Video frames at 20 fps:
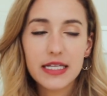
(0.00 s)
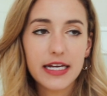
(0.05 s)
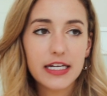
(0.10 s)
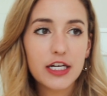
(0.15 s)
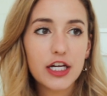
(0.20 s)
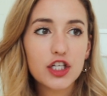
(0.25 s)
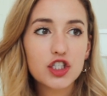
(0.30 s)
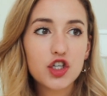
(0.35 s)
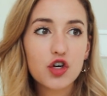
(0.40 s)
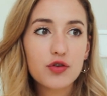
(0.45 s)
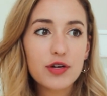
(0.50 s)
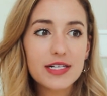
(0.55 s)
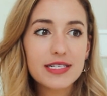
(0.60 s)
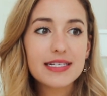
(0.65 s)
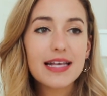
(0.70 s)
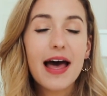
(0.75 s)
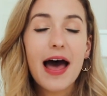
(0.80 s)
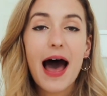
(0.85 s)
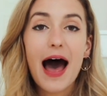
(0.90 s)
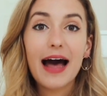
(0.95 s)
Like Nick
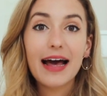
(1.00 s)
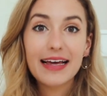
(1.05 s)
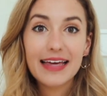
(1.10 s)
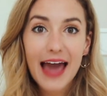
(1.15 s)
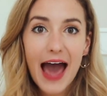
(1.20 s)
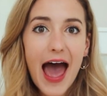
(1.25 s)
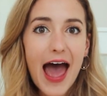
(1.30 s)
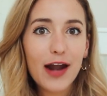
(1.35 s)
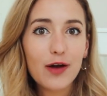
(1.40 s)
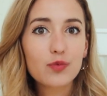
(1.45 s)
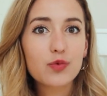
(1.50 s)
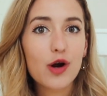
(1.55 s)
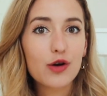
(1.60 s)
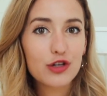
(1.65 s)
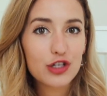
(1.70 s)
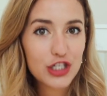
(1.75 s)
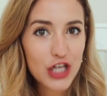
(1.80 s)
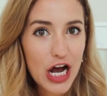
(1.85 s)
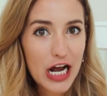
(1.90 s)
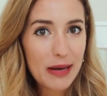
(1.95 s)
Jonas, again, wrote
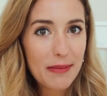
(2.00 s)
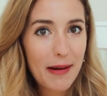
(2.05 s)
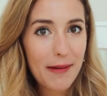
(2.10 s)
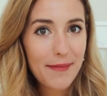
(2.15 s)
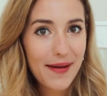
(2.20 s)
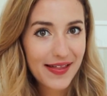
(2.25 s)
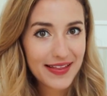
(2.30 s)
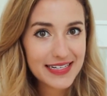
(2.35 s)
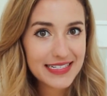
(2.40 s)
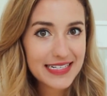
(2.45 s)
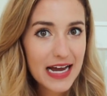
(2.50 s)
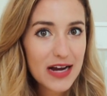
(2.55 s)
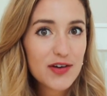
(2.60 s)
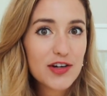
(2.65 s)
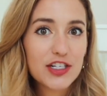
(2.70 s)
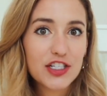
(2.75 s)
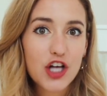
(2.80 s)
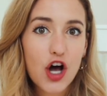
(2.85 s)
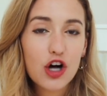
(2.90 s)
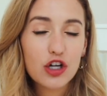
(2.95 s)
a song about Miley
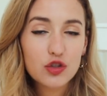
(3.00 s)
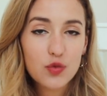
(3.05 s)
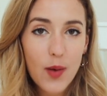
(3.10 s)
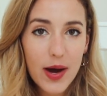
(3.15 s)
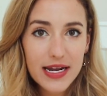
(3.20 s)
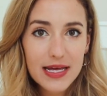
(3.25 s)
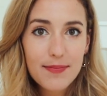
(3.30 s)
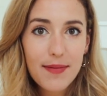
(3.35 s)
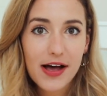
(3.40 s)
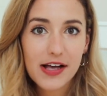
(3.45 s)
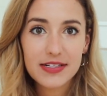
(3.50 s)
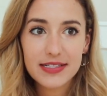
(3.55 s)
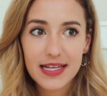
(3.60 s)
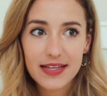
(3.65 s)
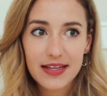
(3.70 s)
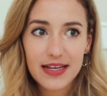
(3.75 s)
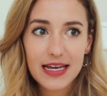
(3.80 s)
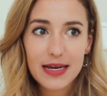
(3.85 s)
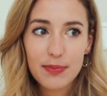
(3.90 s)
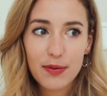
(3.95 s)
Cyrus called Wedding Bells
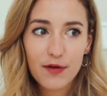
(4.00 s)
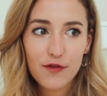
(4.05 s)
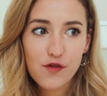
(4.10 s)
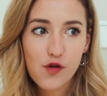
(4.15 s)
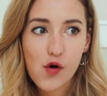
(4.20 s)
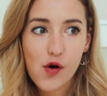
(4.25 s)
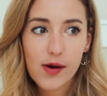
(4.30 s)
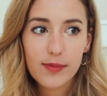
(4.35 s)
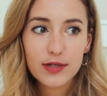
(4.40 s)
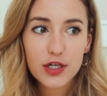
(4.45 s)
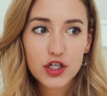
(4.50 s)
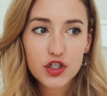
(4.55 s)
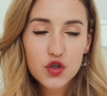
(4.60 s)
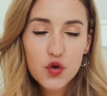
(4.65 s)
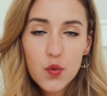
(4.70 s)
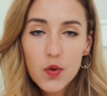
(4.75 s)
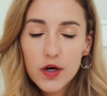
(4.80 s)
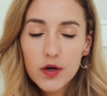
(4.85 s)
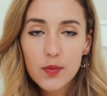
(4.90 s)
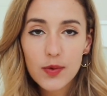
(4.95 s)
that he performed on
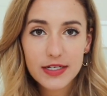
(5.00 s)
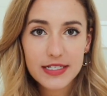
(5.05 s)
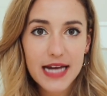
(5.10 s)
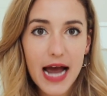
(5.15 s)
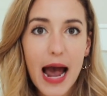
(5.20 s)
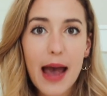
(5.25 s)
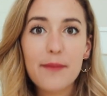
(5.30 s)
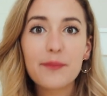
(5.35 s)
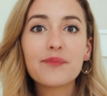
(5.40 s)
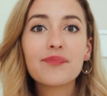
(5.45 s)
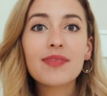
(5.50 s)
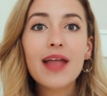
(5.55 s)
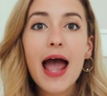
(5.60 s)
tour one time.